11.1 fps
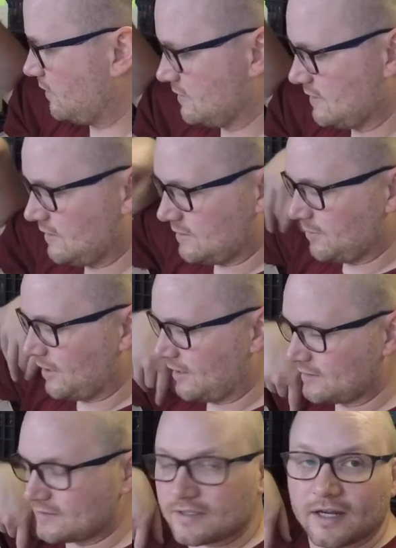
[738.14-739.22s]
that's in this
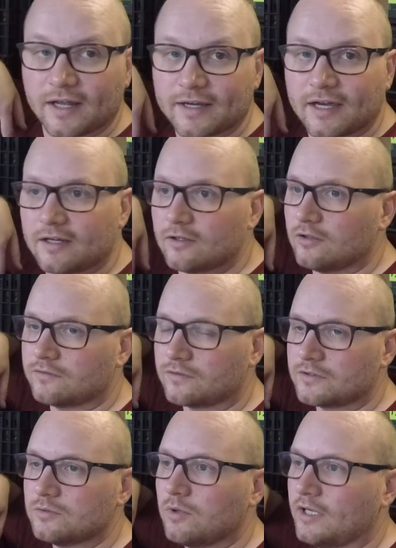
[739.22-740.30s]
box, and I got it all for
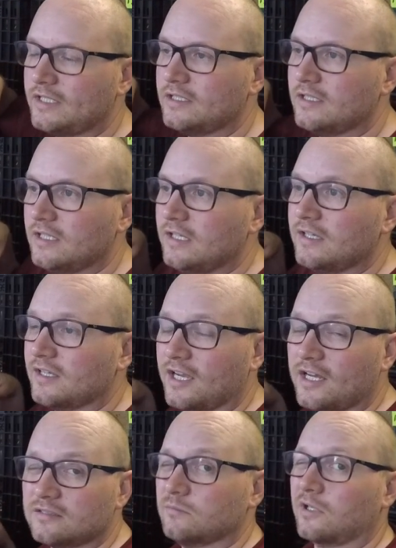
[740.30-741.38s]
twenty. They
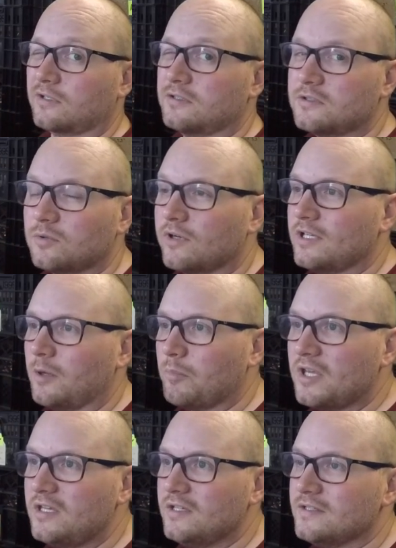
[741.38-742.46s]
had them marked twenty a
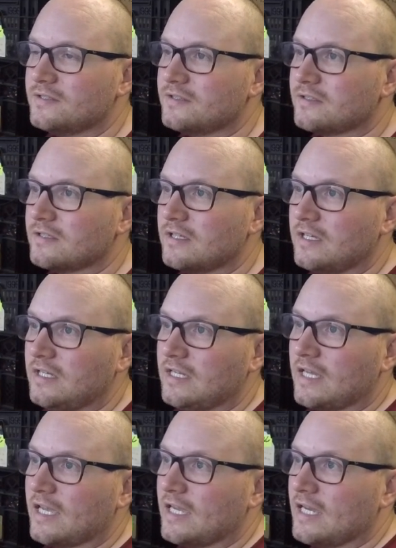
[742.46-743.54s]
piece,
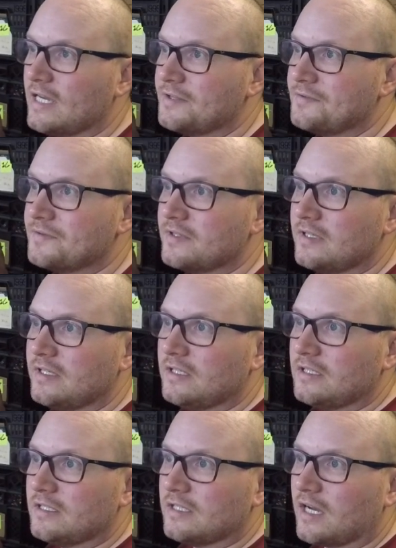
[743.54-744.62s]
and
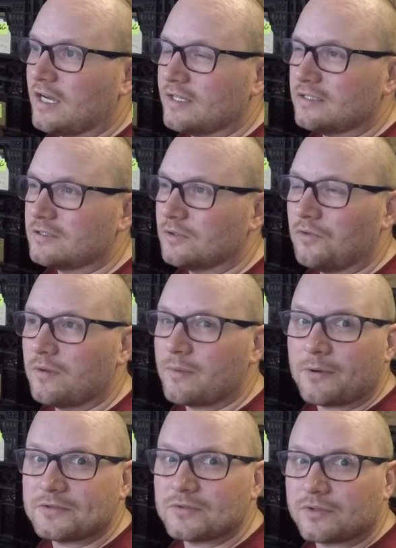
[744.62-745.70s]
I told them I
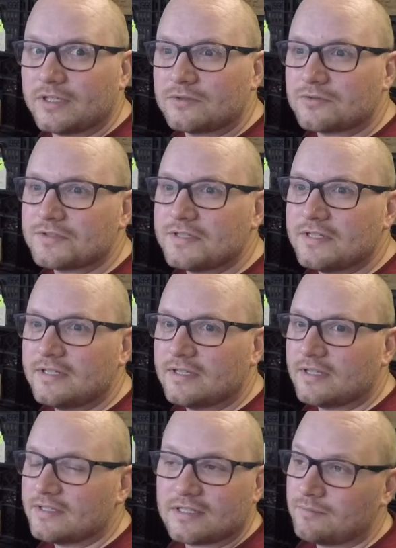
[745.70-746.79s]
was sort of interested, and
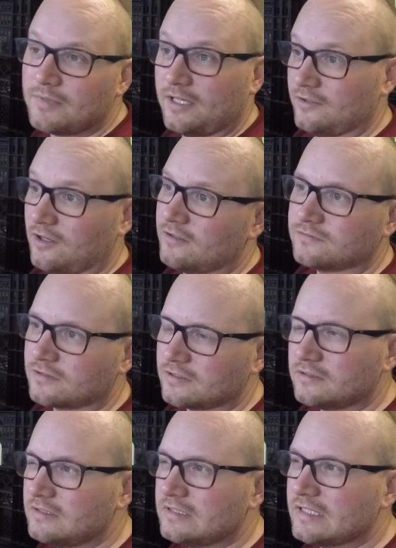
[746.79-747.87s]
they said make an
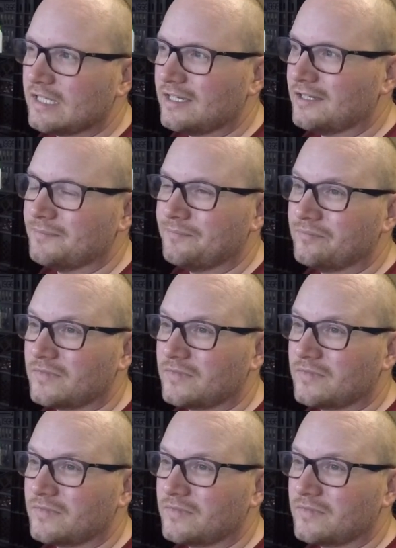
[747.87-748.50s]
offer. And